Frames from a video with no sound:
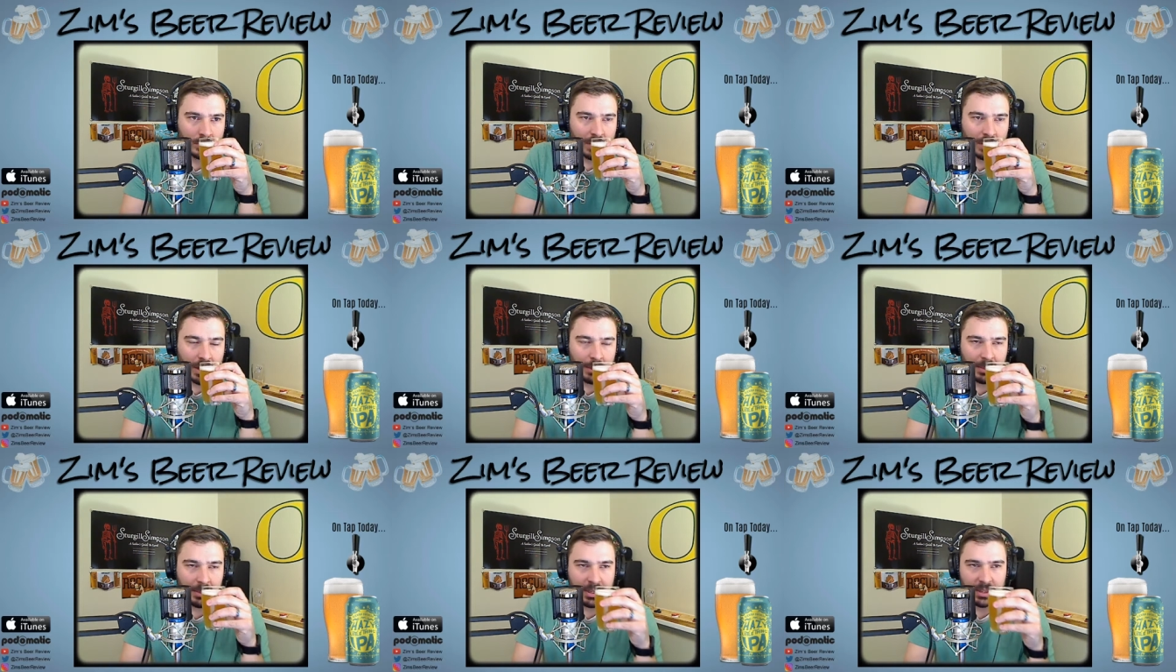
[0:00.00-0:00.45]

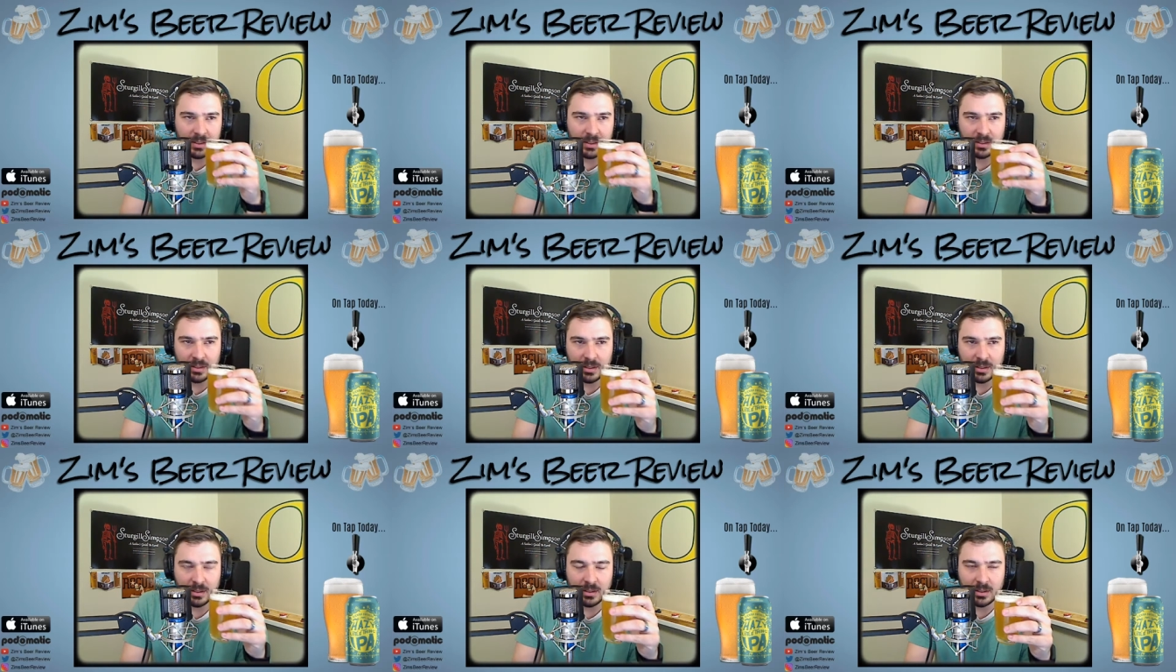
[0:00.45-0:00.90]
I'm
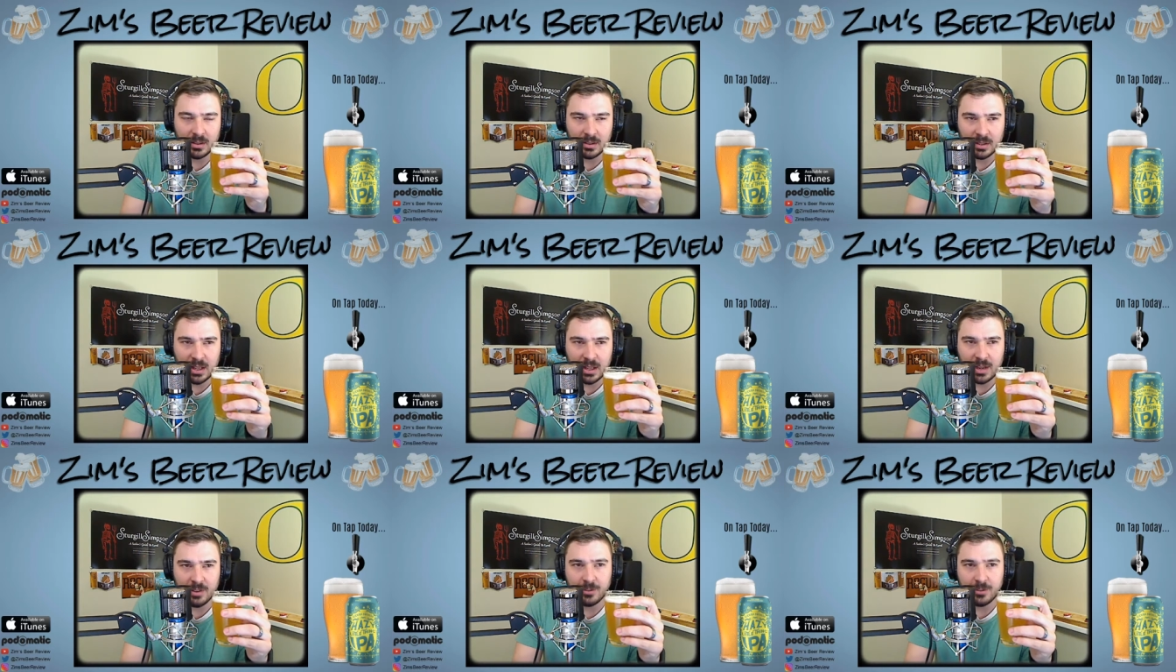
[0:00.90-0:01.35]
getting a
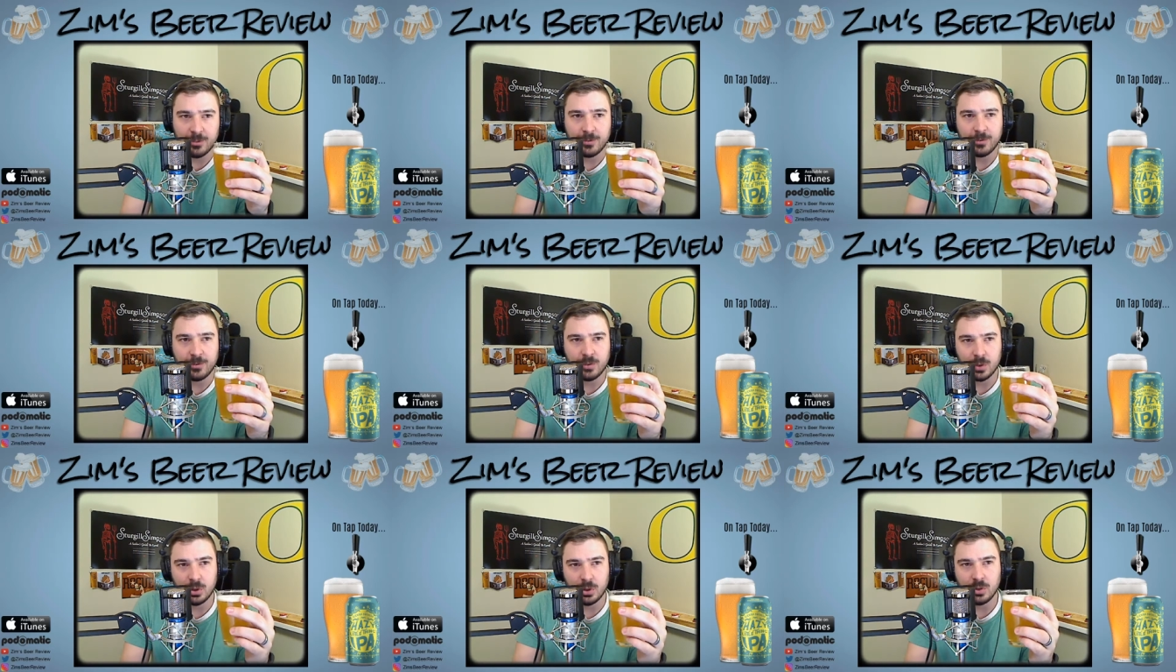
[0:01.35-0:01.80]
lot of
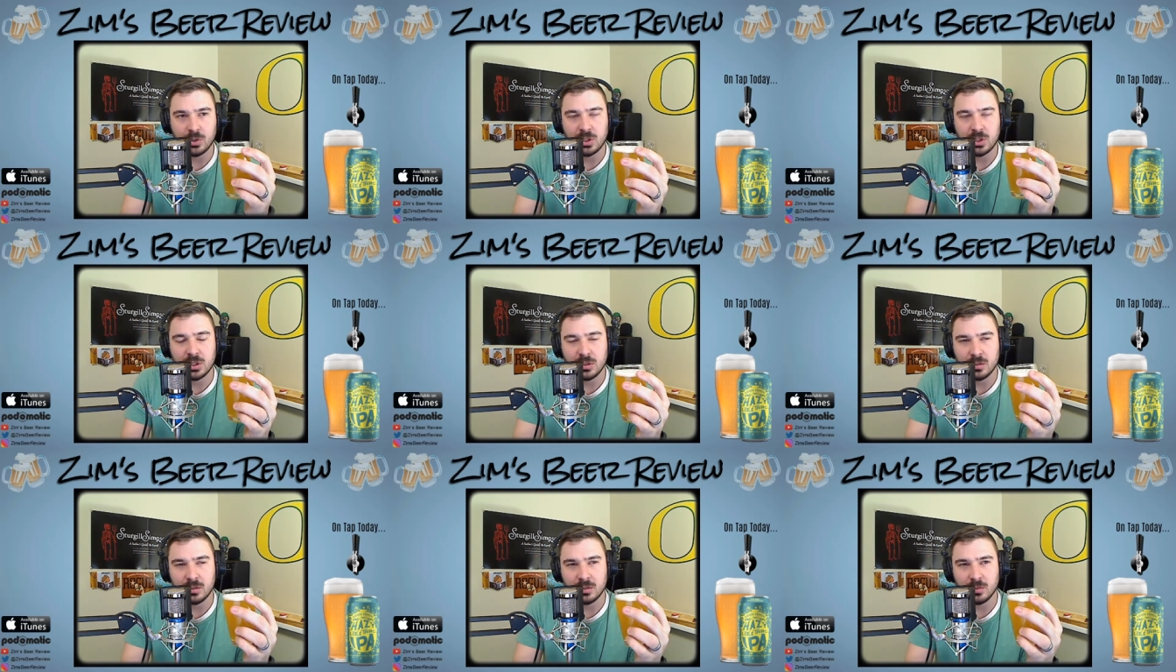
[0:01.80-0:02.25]

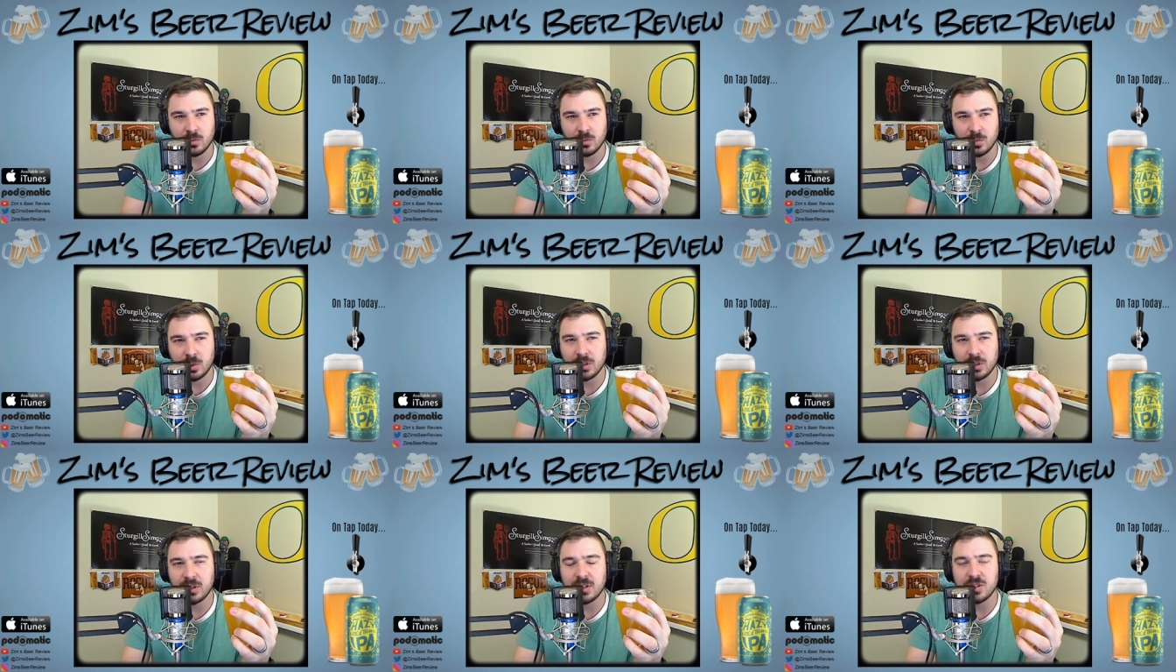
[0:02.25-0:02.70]
fruit,
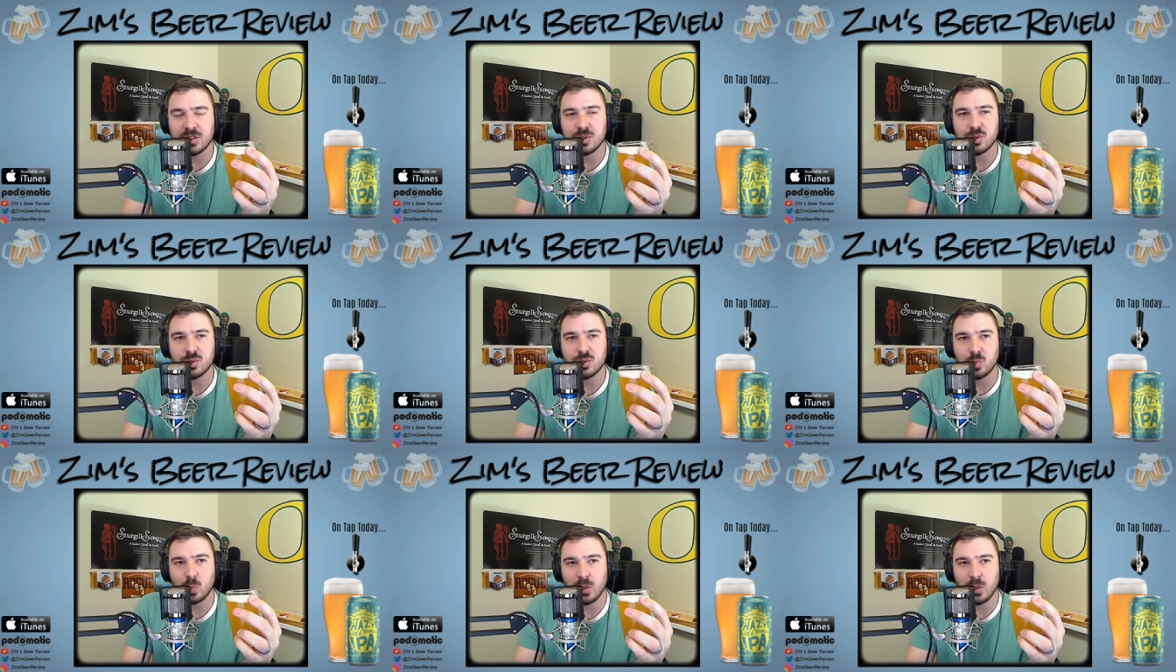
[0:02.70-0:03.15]
really
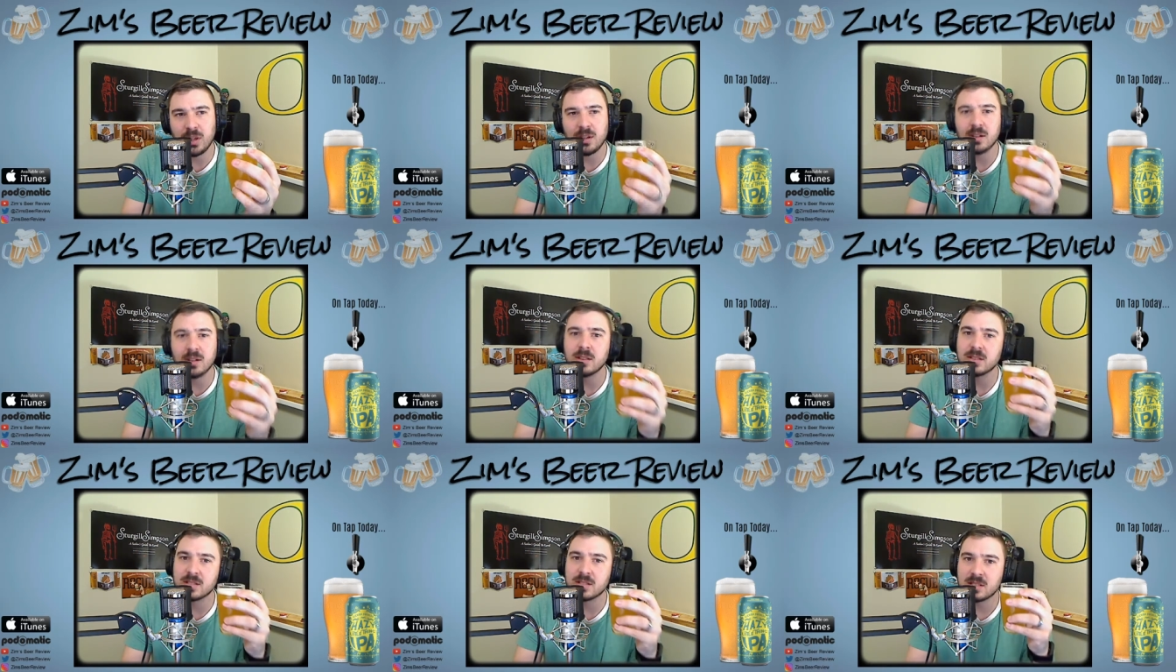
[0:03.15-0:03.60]
sweet
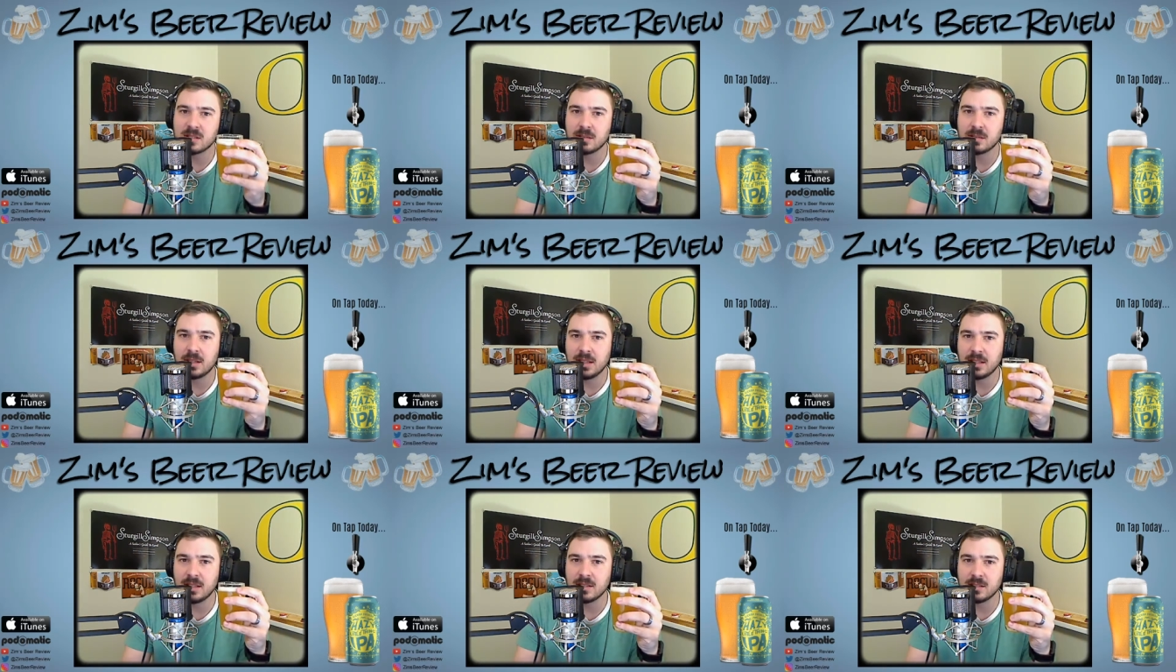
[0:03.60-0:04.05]
in
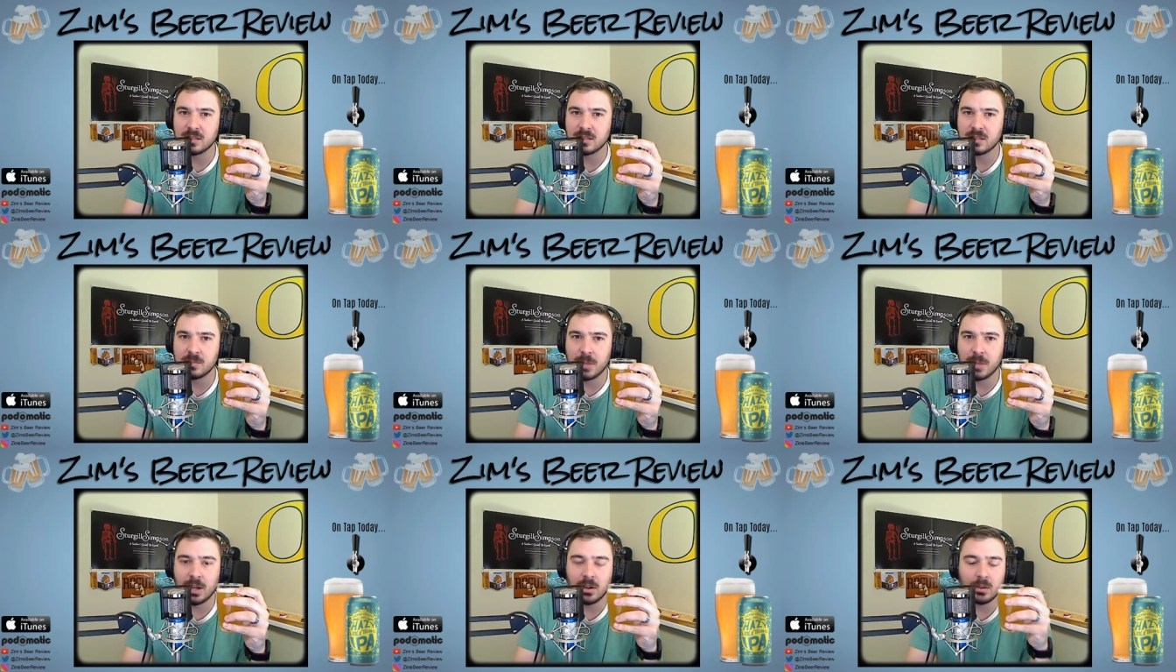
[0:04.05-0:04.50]

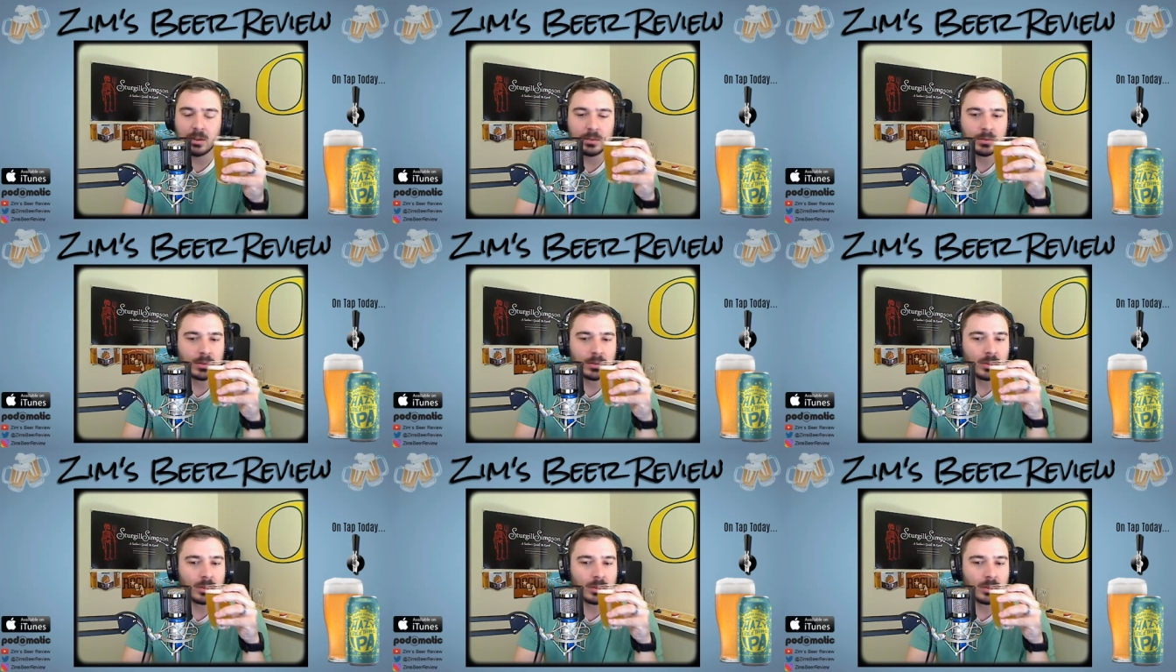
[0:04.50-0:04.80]
smell.